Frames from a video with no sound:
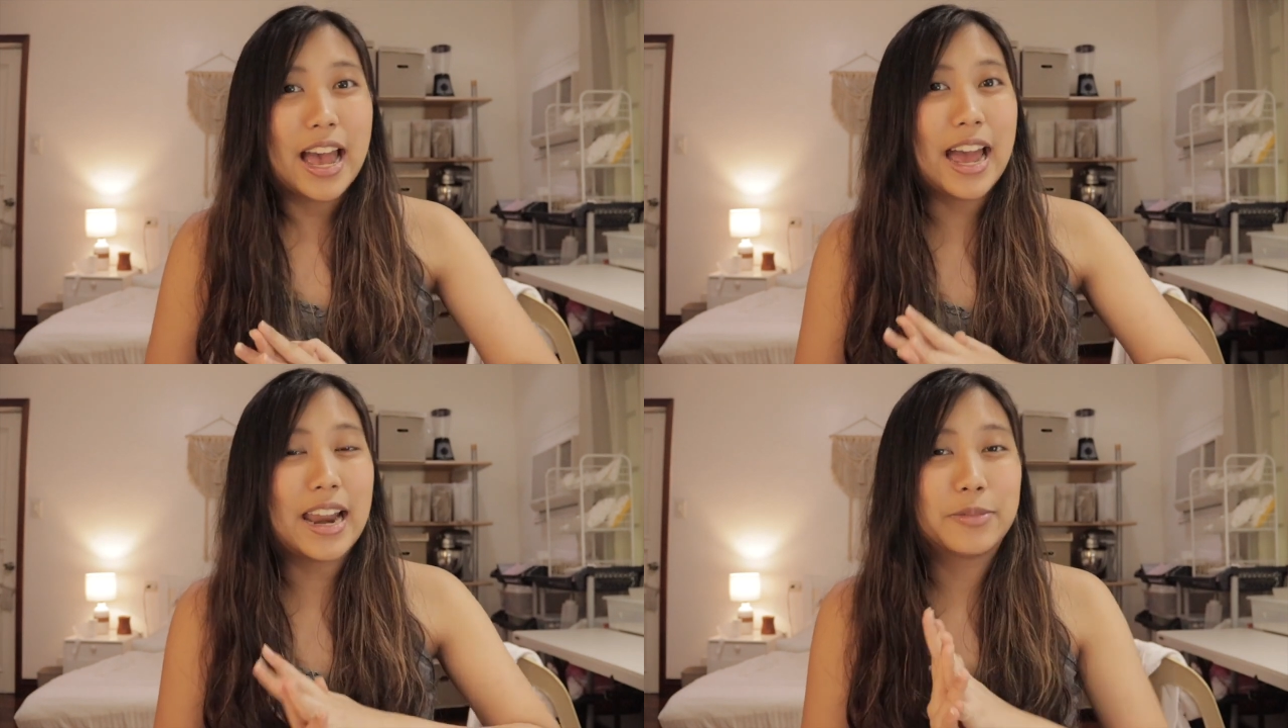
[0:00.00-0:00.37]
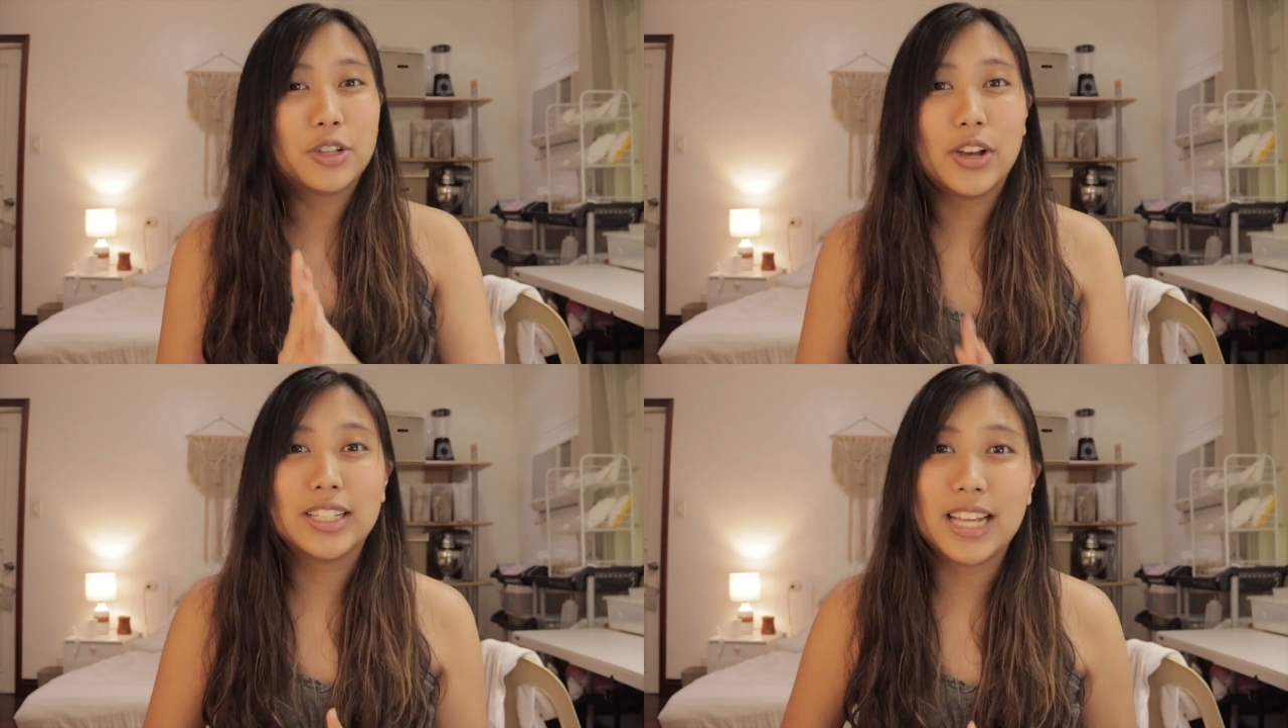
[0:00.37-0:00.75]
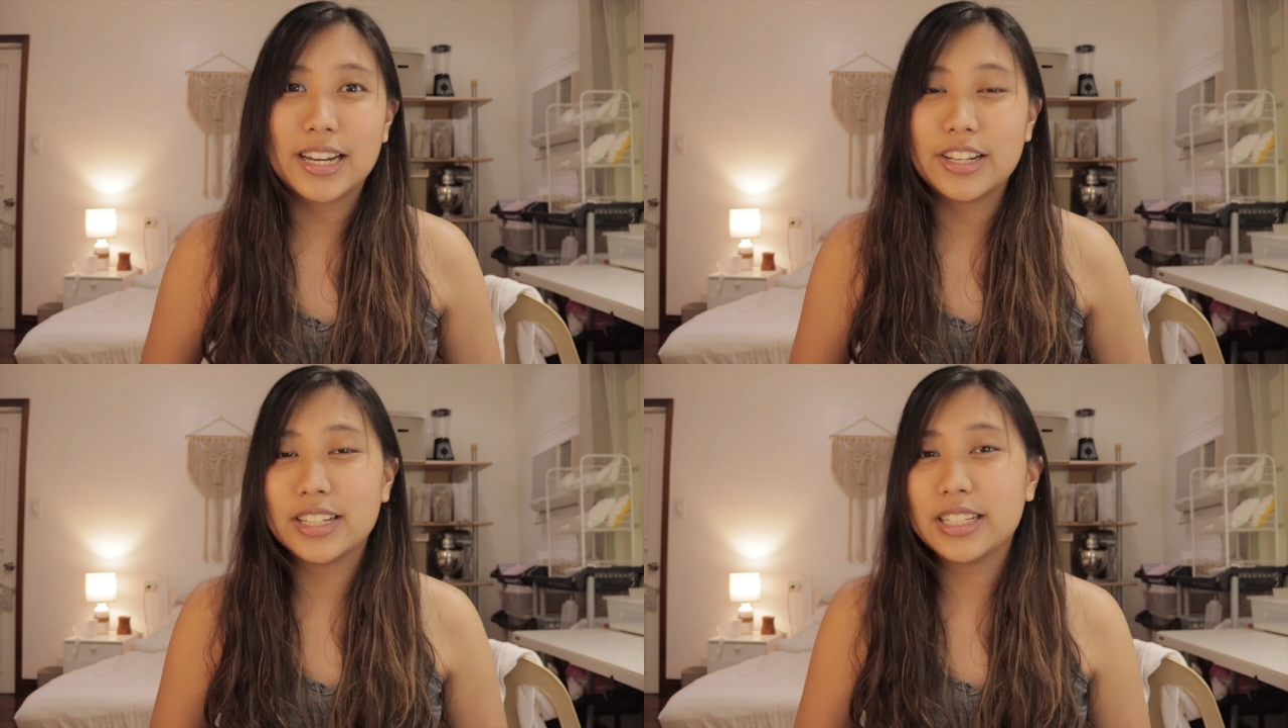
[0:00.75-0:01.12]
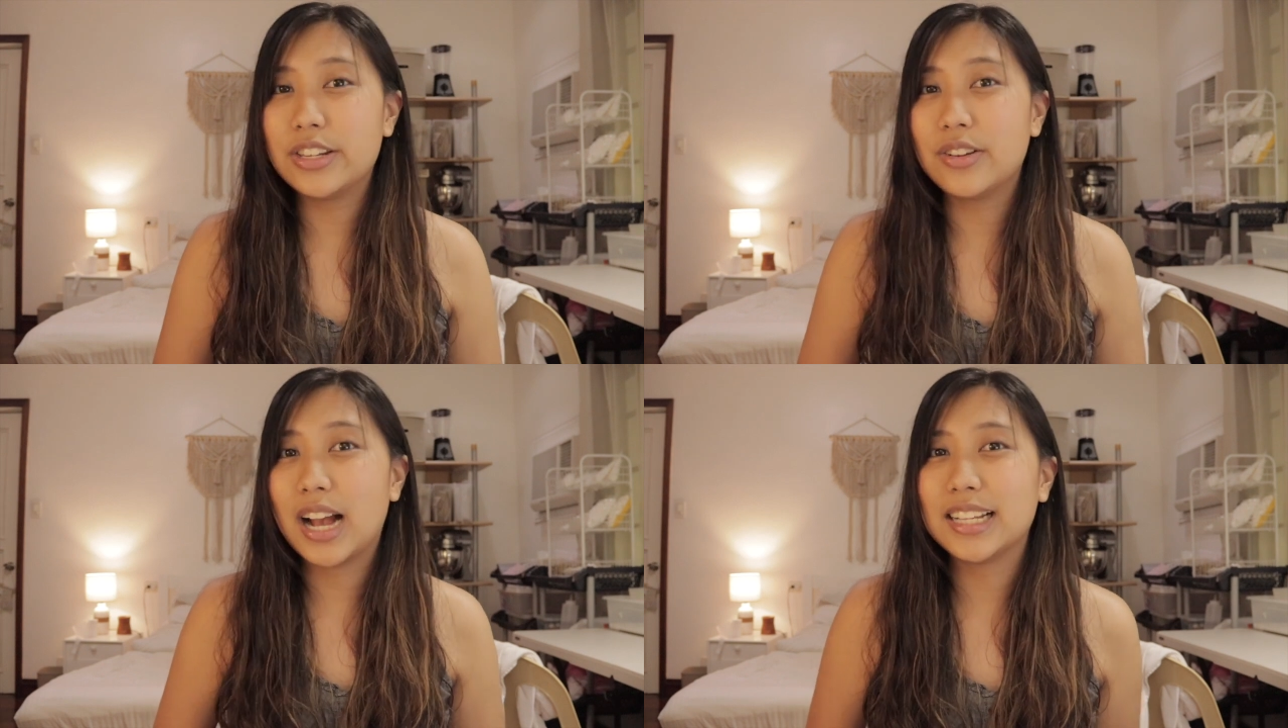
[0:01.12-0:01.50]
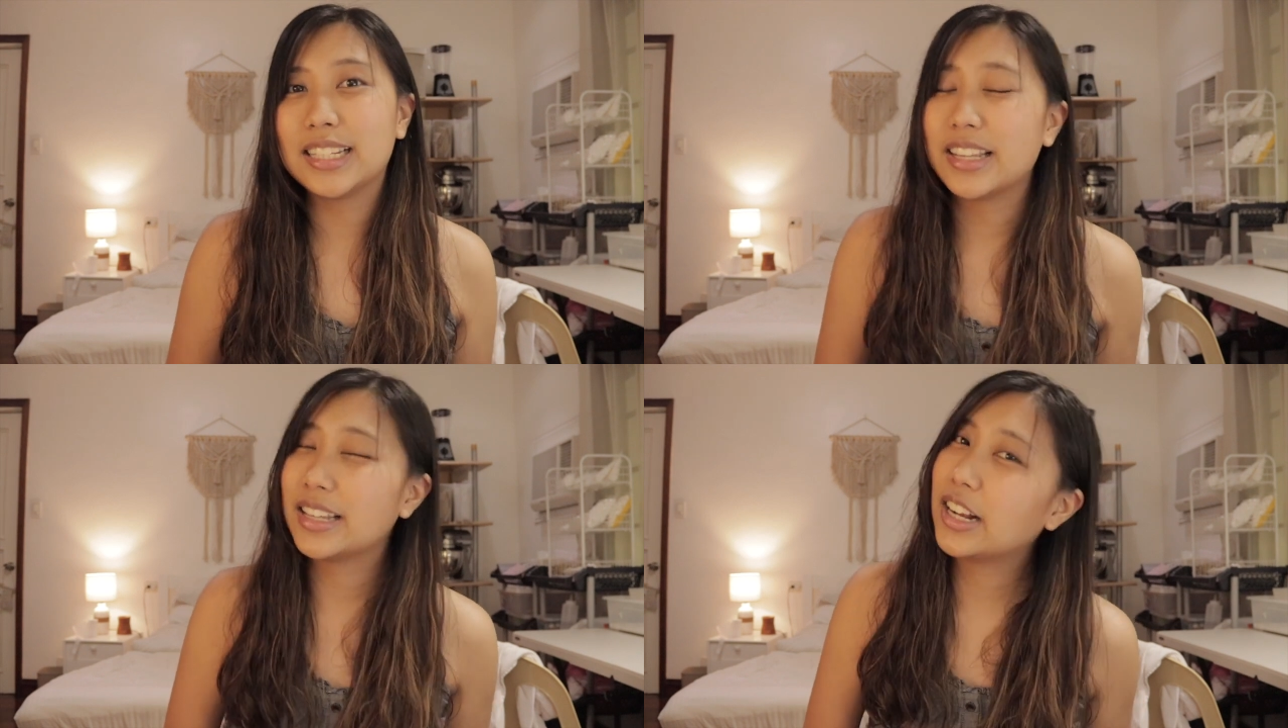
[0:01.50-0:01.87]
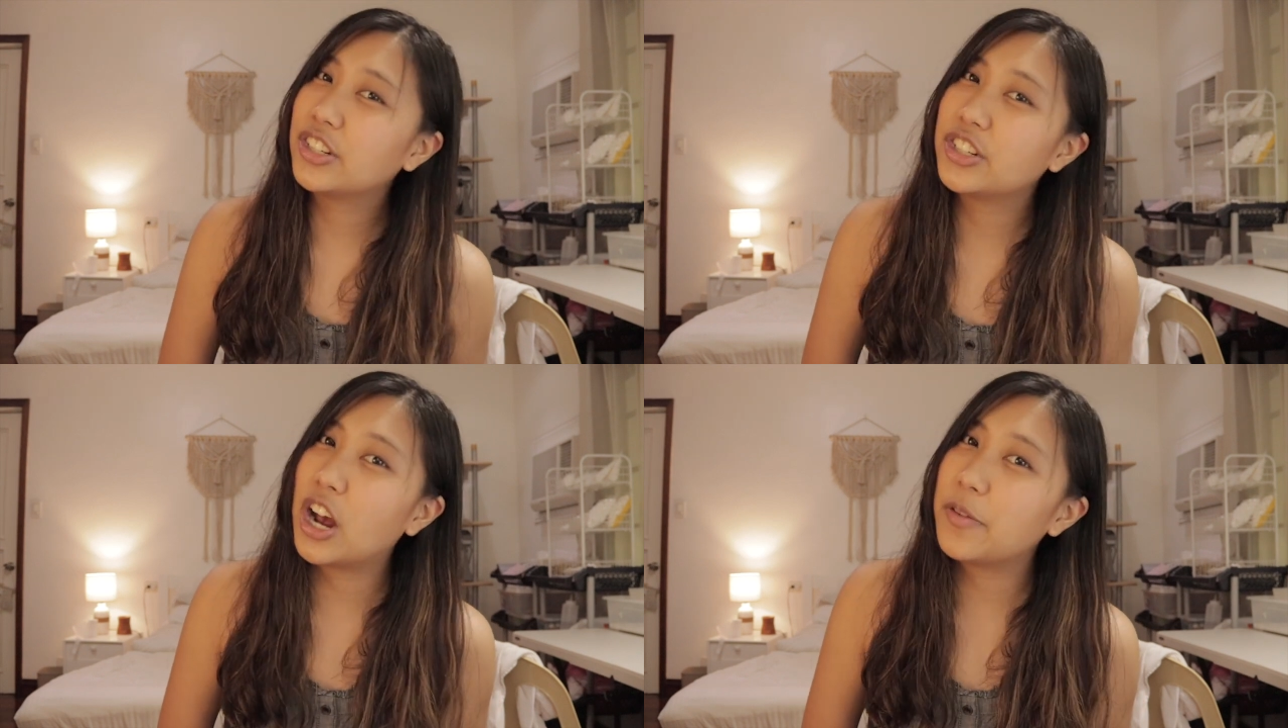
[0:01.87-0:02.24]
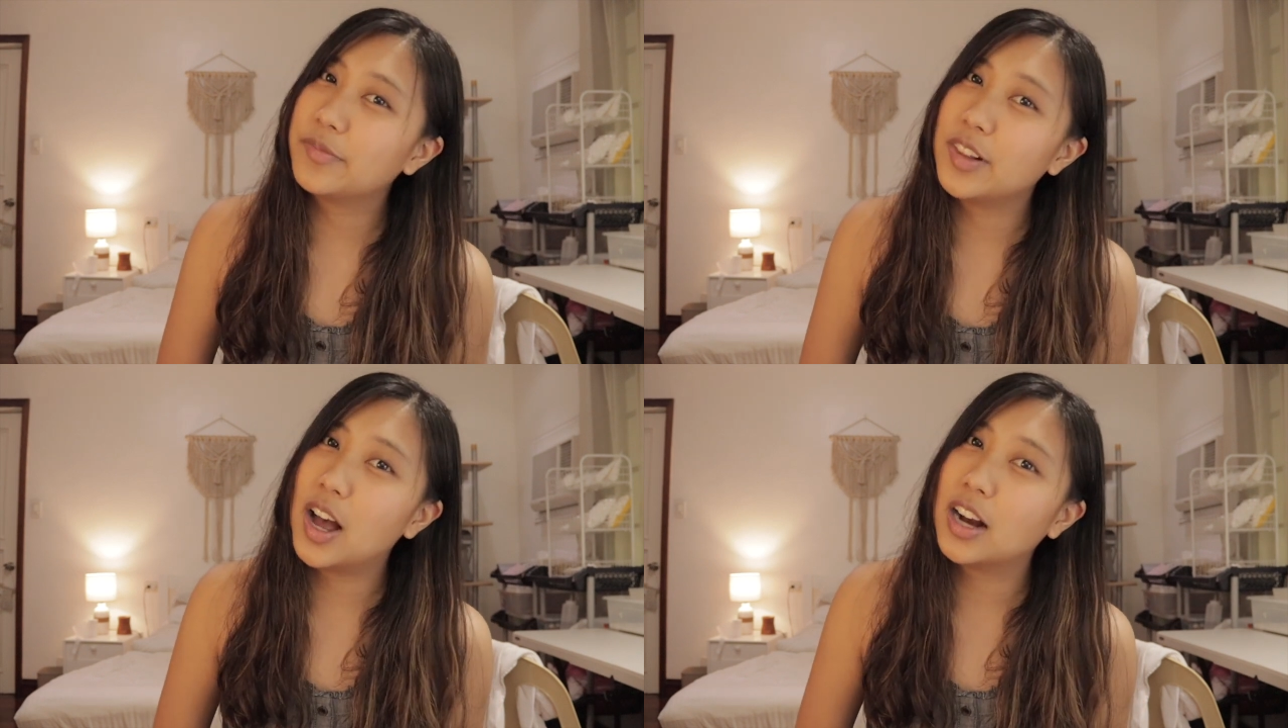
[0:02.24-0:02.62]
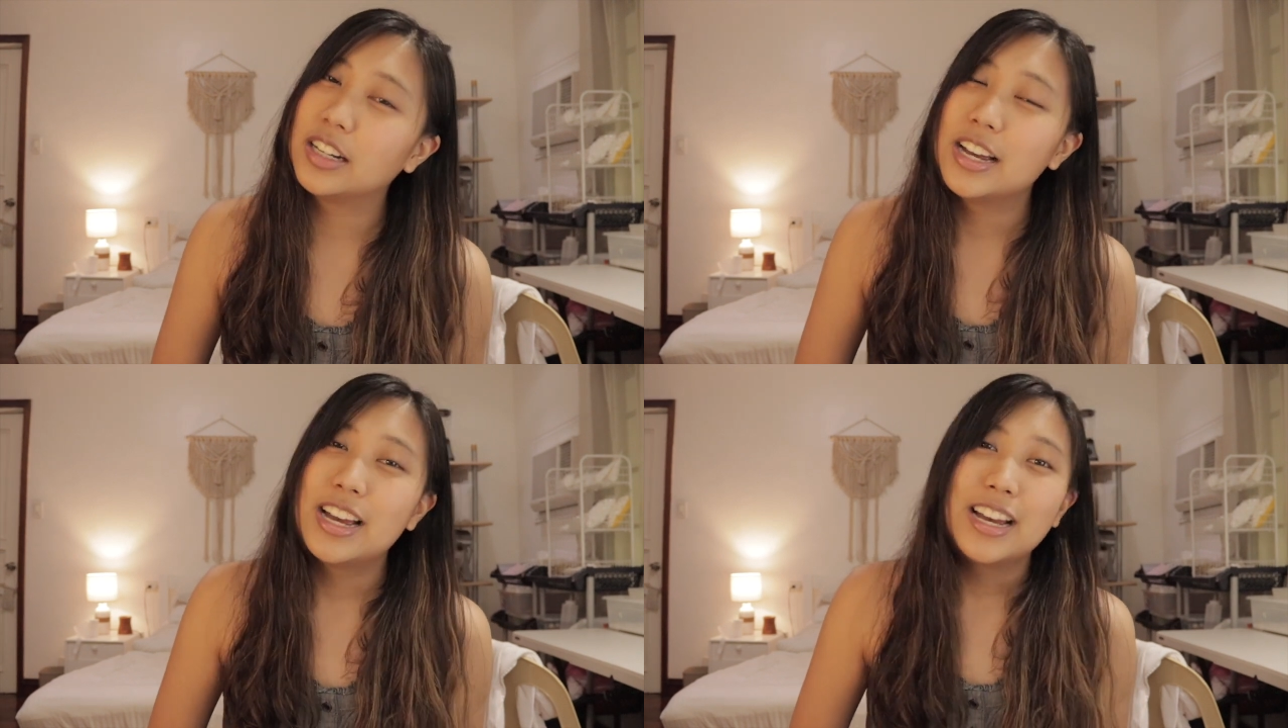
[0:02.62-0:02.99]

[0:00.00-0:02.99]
And I'm so excited to see you guys in the next shop vlog.